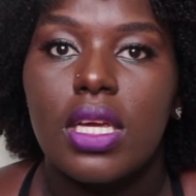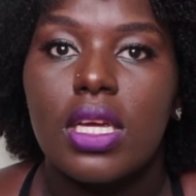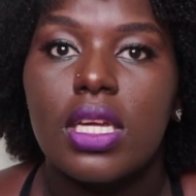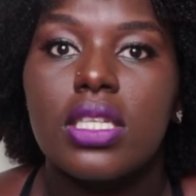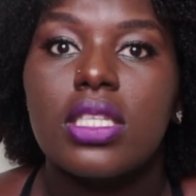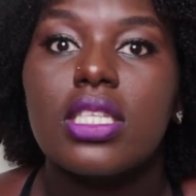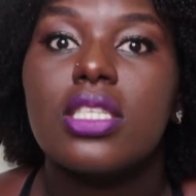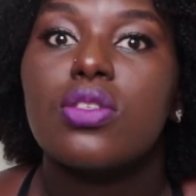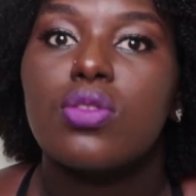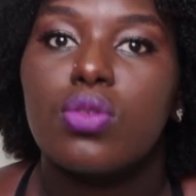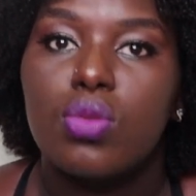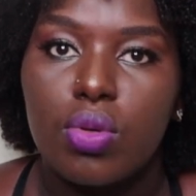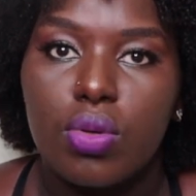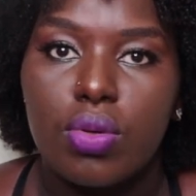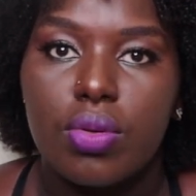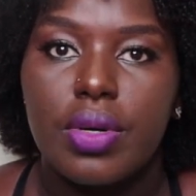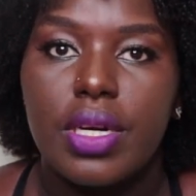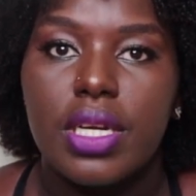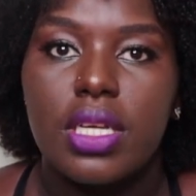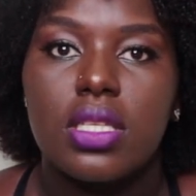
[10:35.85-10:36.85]
It is too
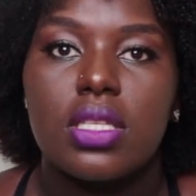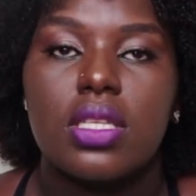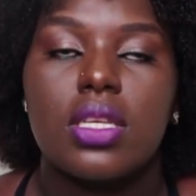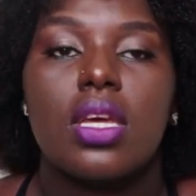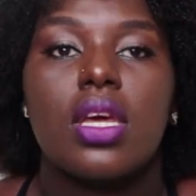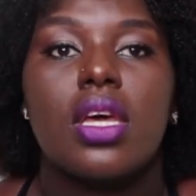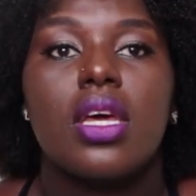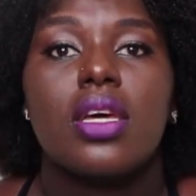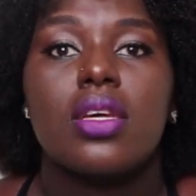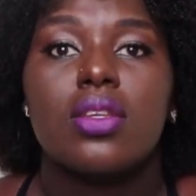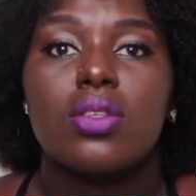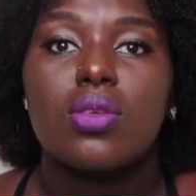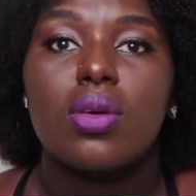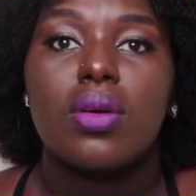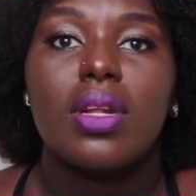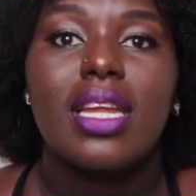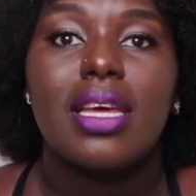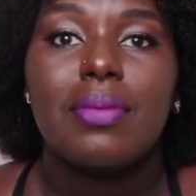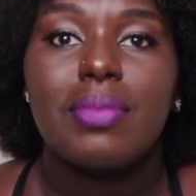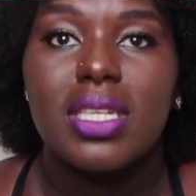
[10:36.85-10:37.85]
crazy.
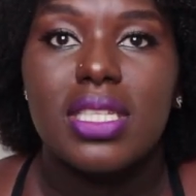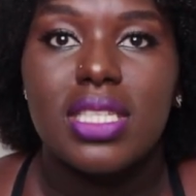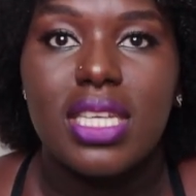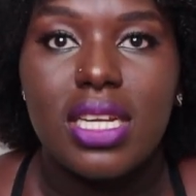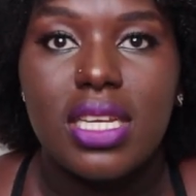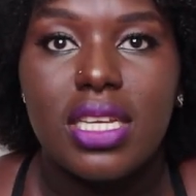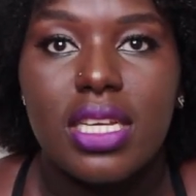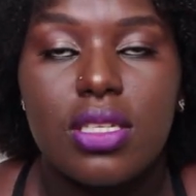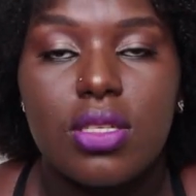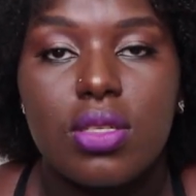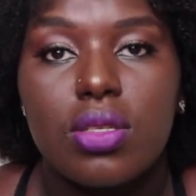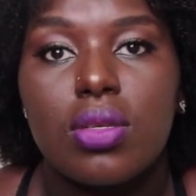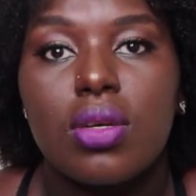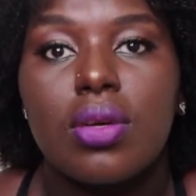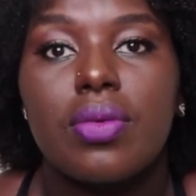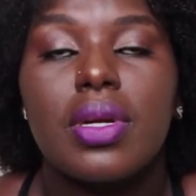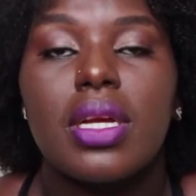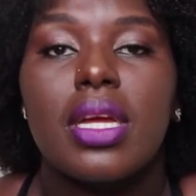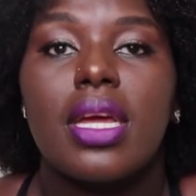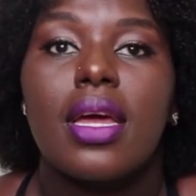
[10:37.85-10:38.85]
So let me tell you a
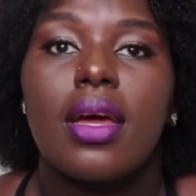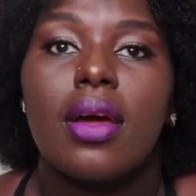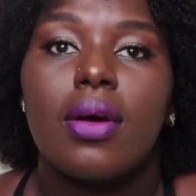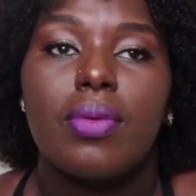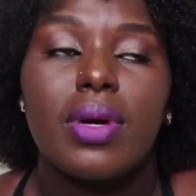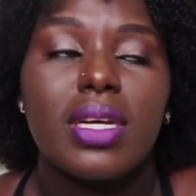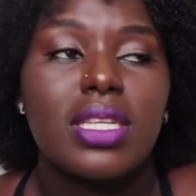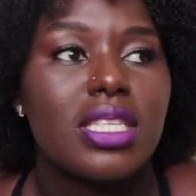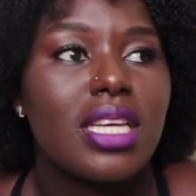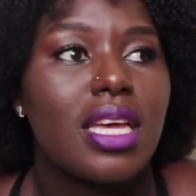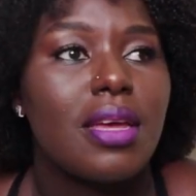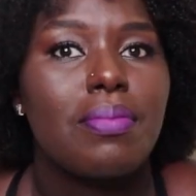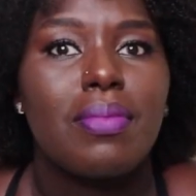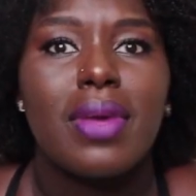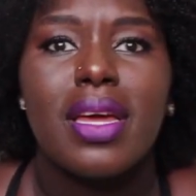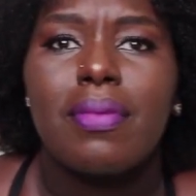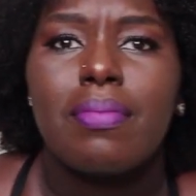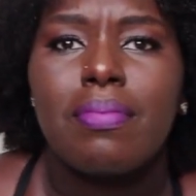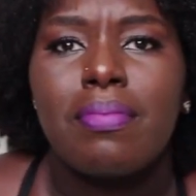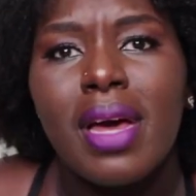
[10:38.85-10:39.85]
story. One time
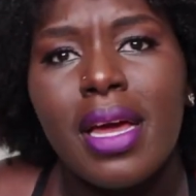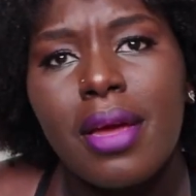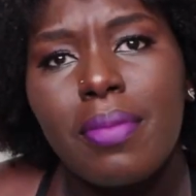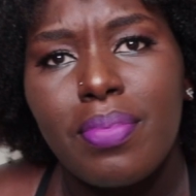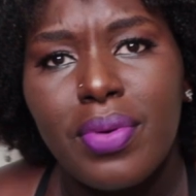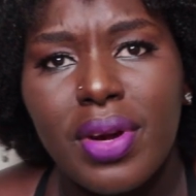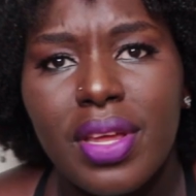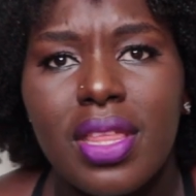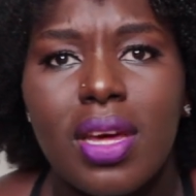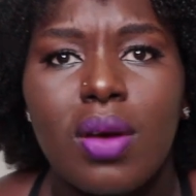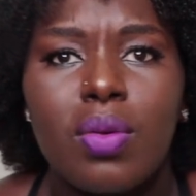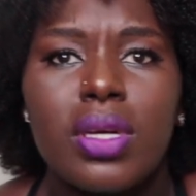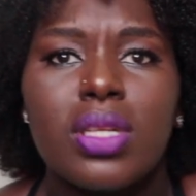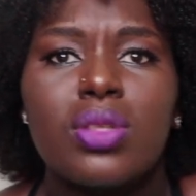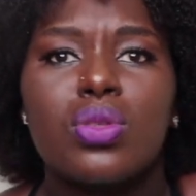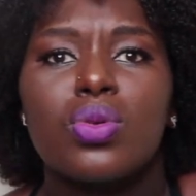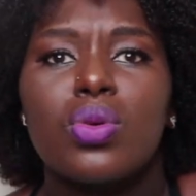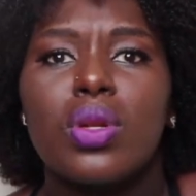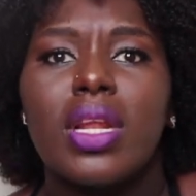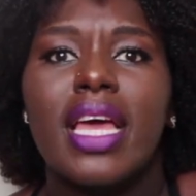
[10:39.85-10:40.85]
my brother
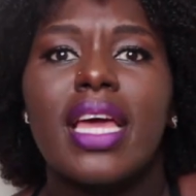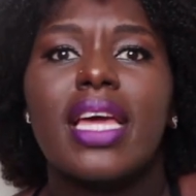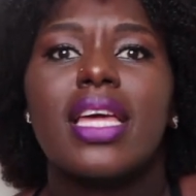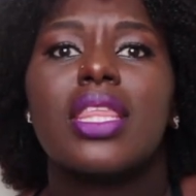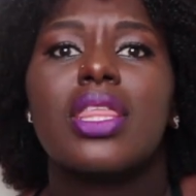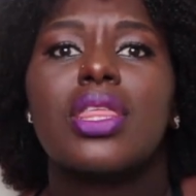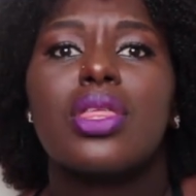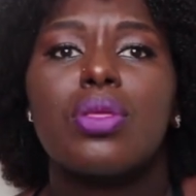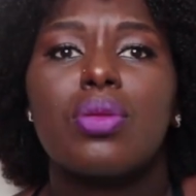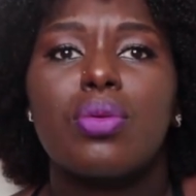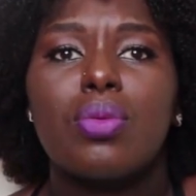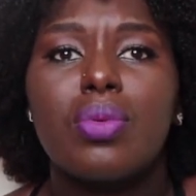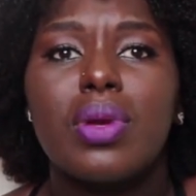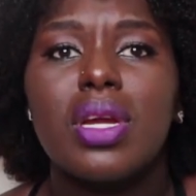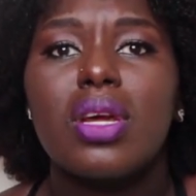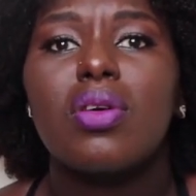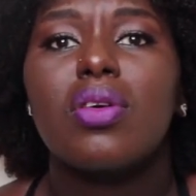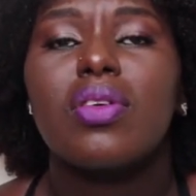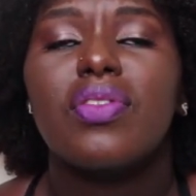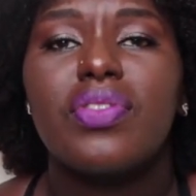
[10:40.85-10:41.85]
went to like
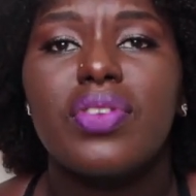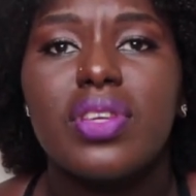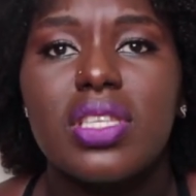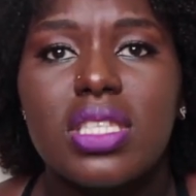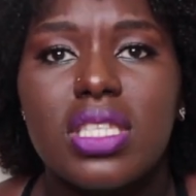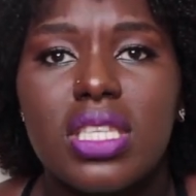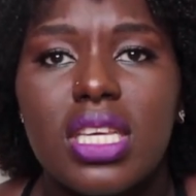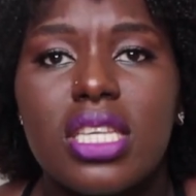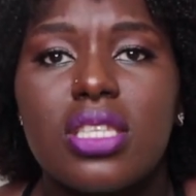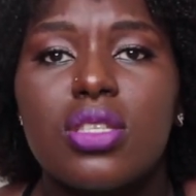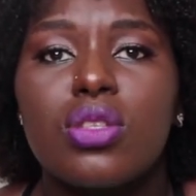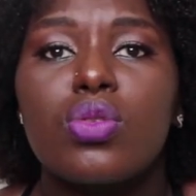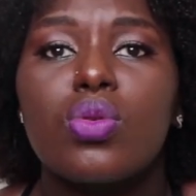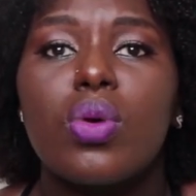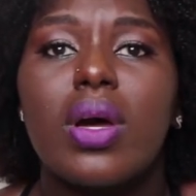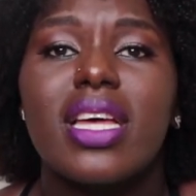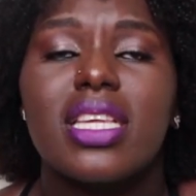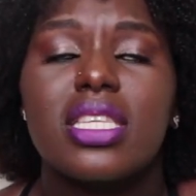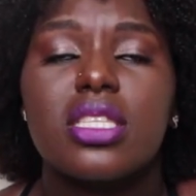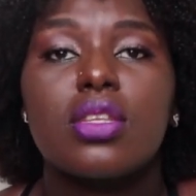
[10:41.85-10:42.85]
3 offices
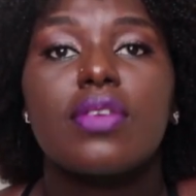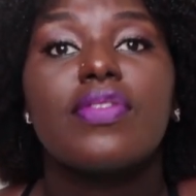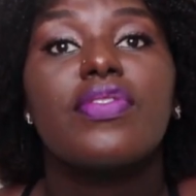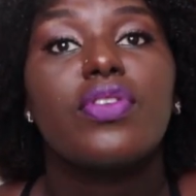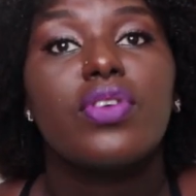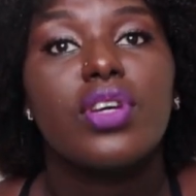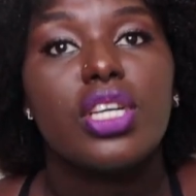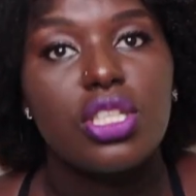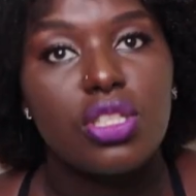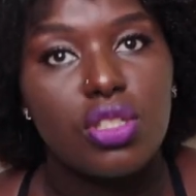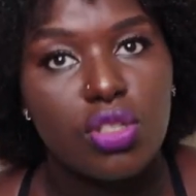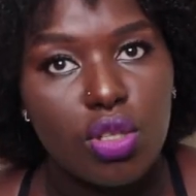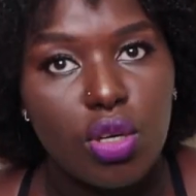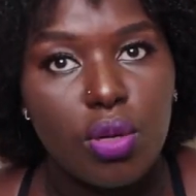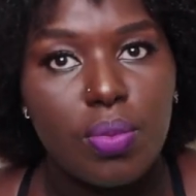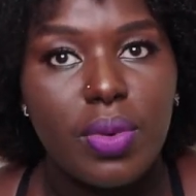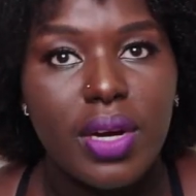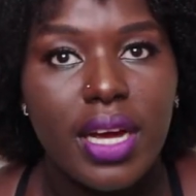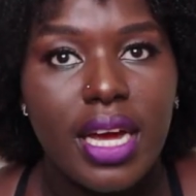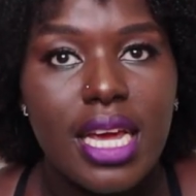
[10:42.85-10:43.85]
to ask for a job,